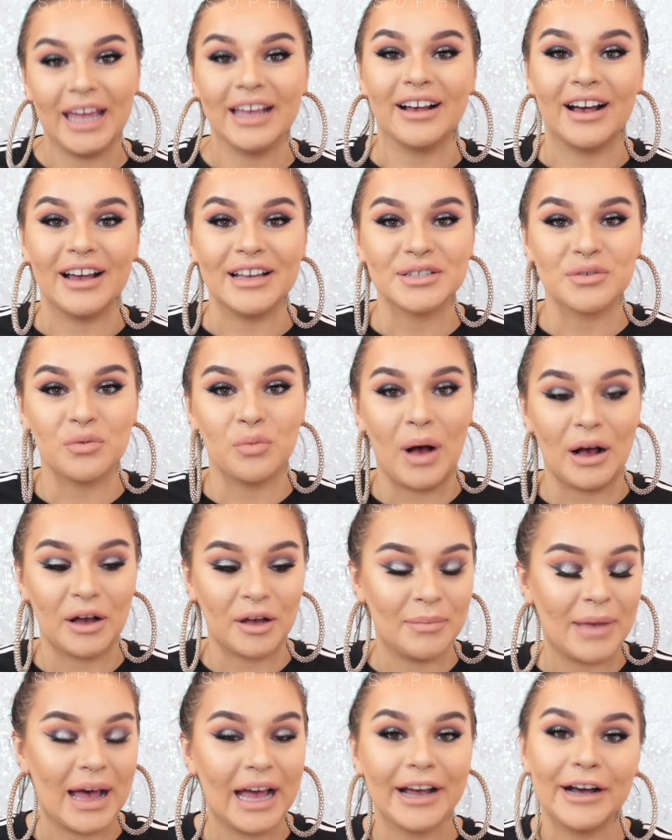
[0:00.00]
Hey guys,
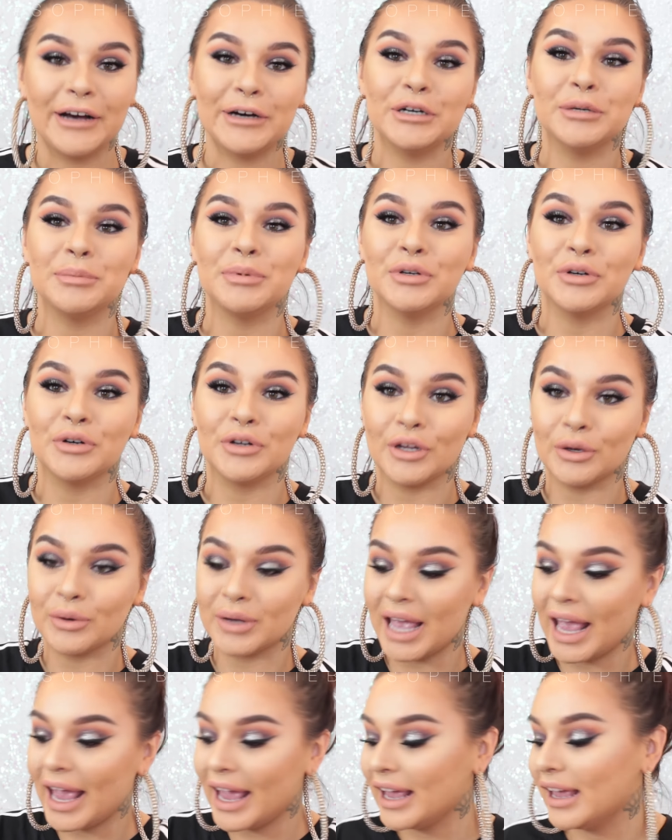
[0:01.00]
welcome back. I hope you're all
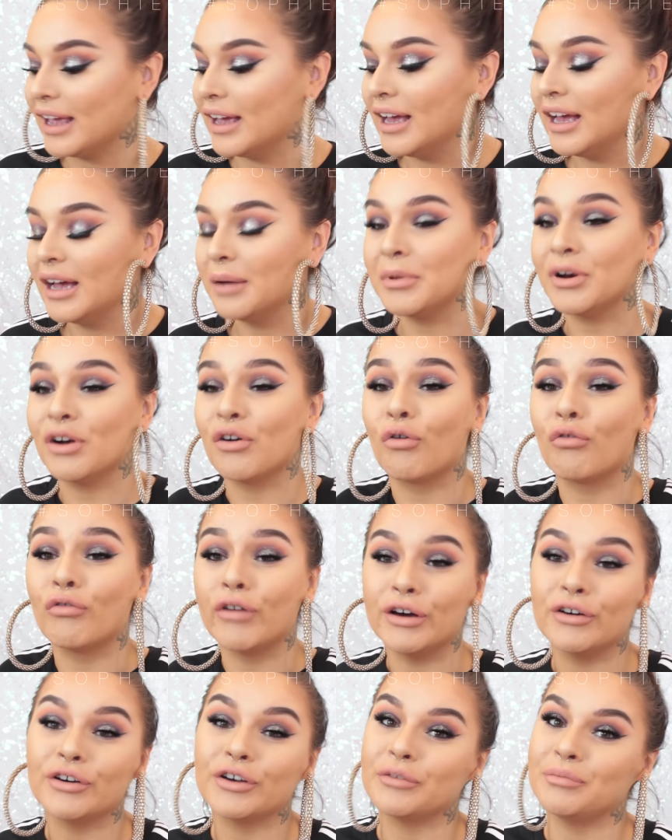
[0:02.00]
okay. I'm in a
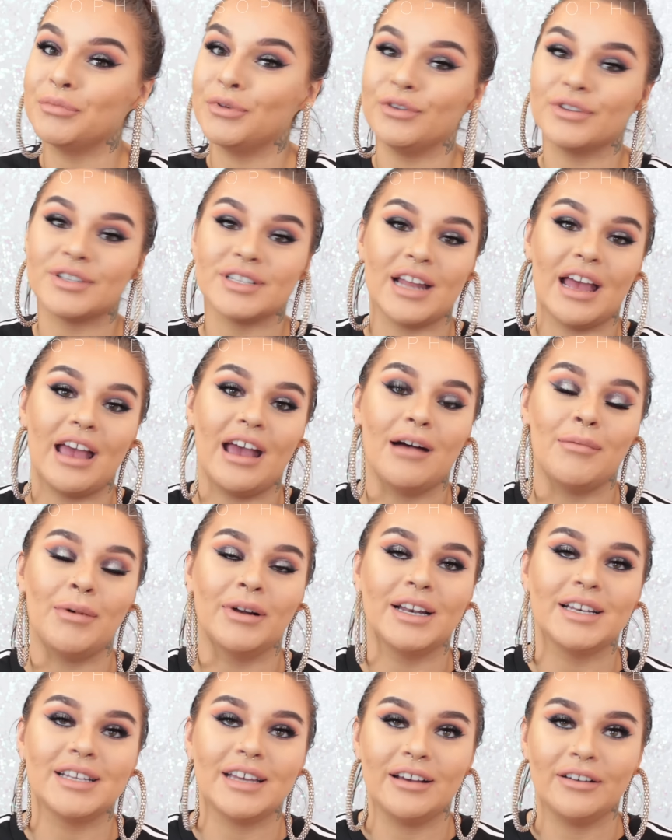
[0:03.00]
real good mood today. I'm on
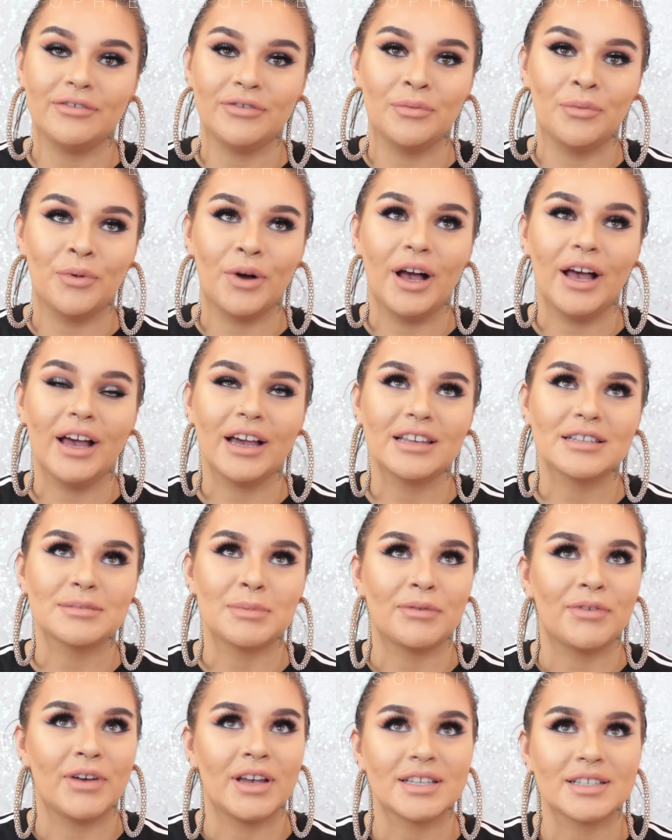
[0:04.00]
a day off from work. It's
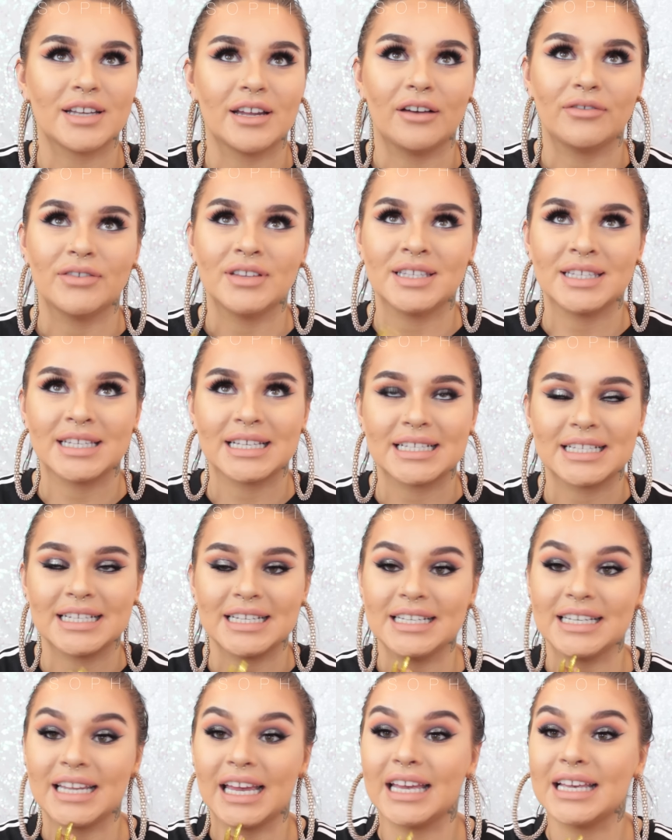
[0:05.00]
my first day off in
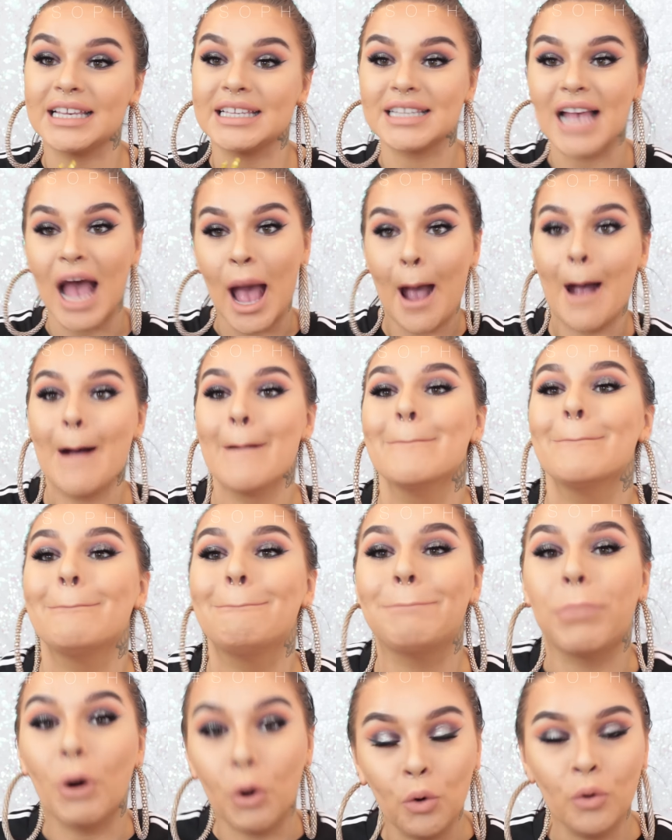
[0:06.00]
16 days.
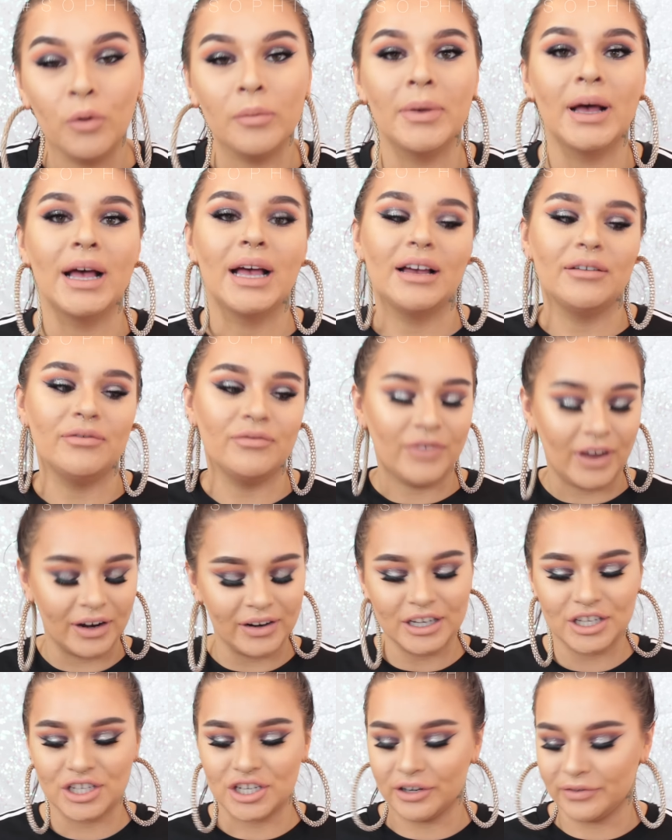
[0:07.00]
Boom!
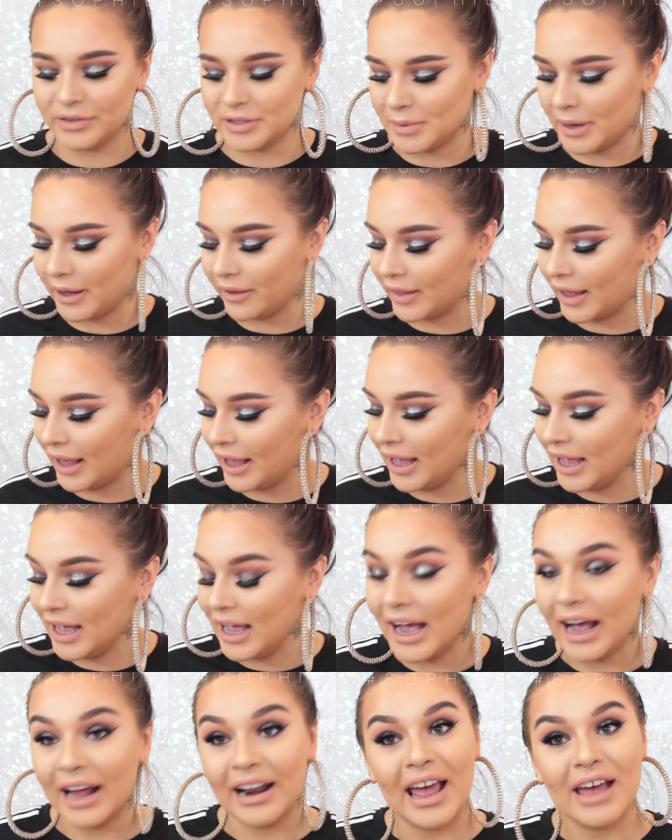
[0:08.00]
Very chuffed about that.
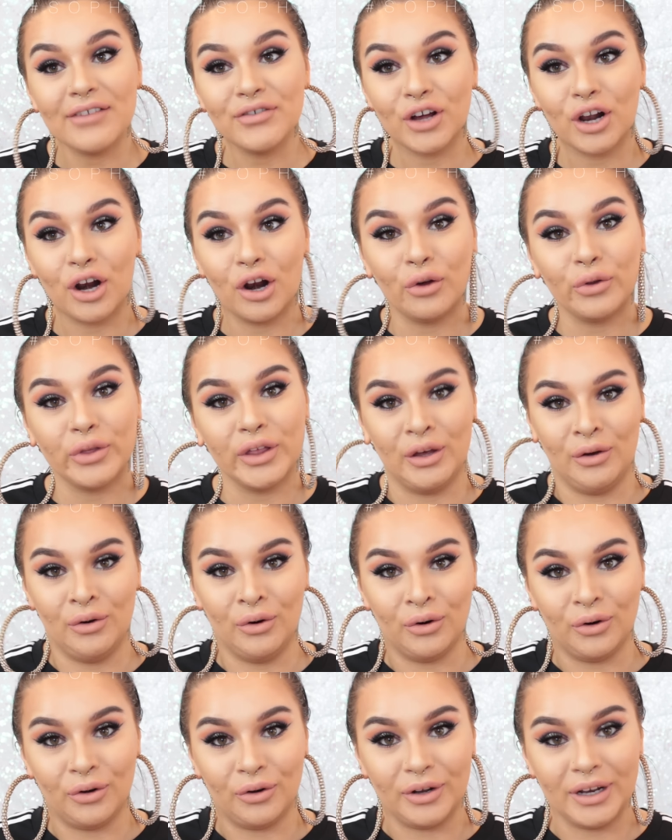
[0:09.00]
And I have a clothing
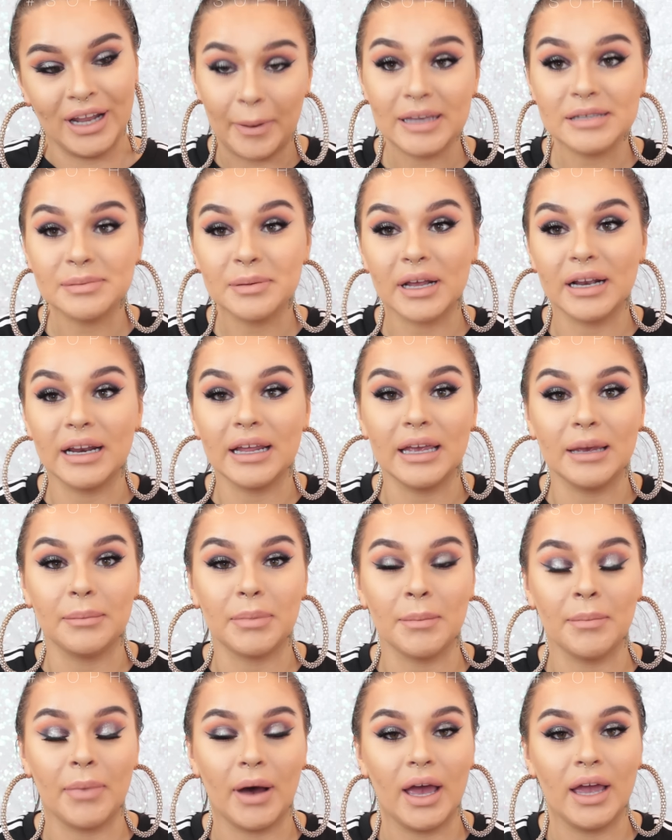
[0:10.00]
haul. Basically,
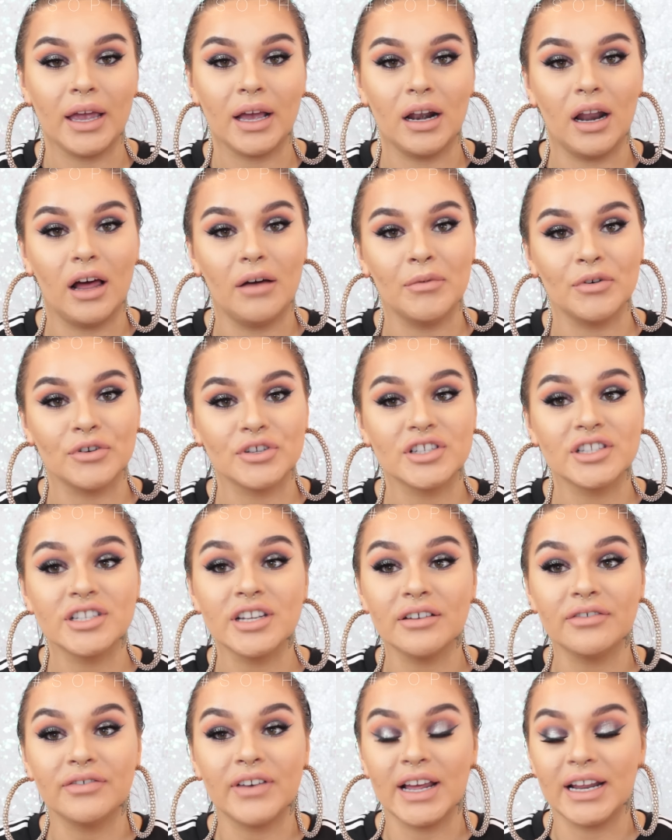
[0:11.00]
been buying a lot more
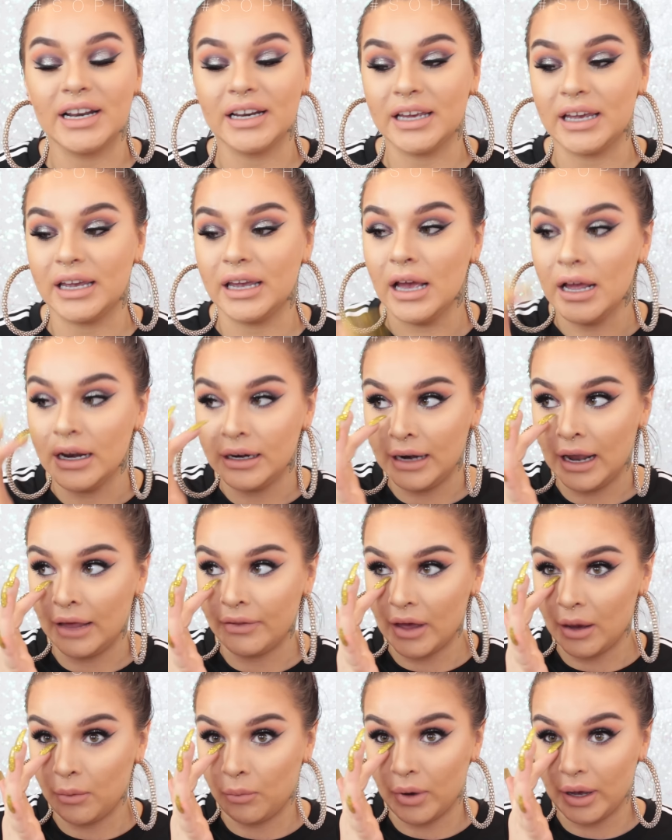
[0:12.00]
stuff lately. Now
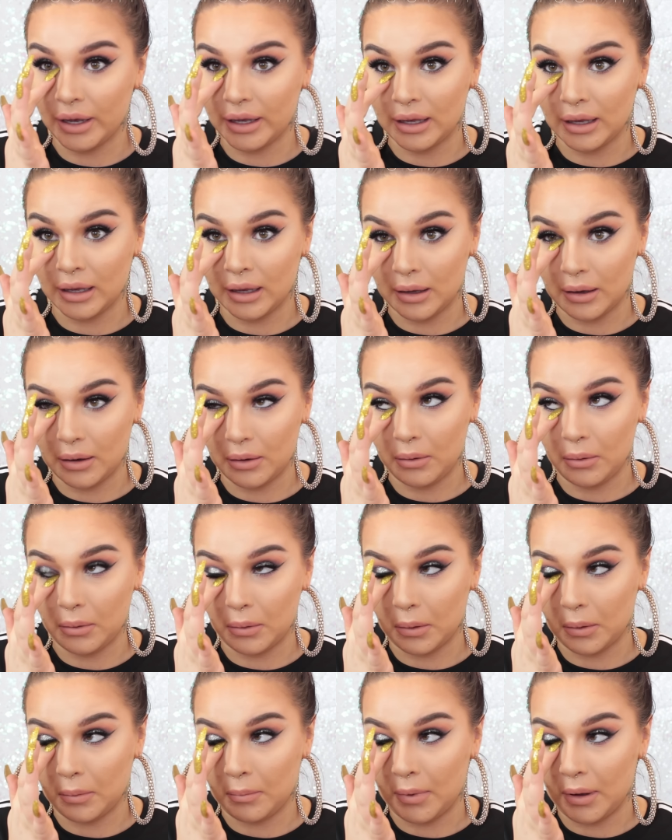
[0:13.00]
that I'm working...
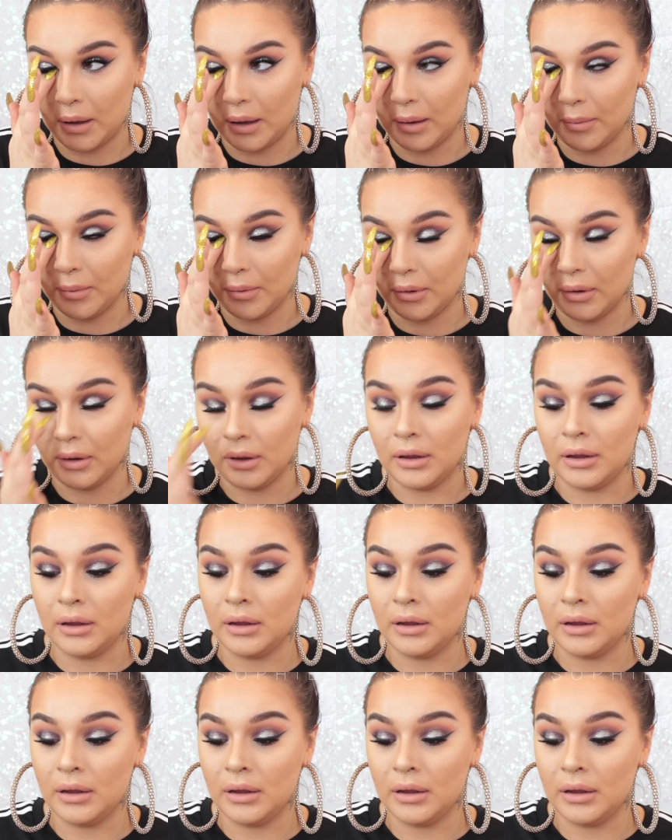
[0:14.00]
Oh, my eyeball.